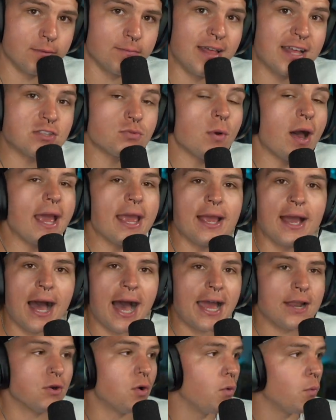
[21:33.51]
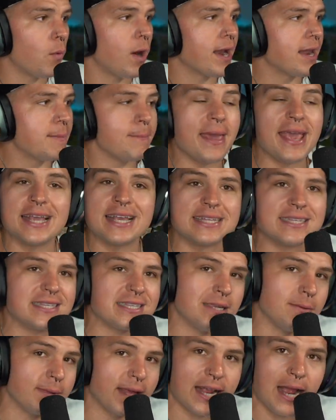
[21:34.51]
That's why I don't want to make it
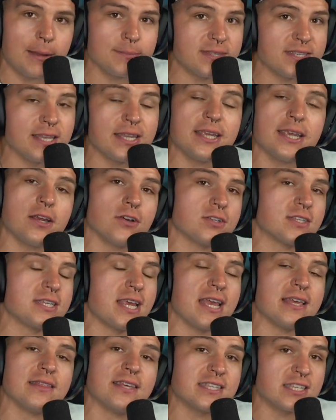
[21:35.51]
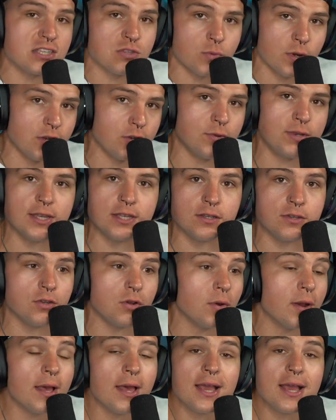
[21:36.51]
seem like I'm sitting here saying this is what you need to do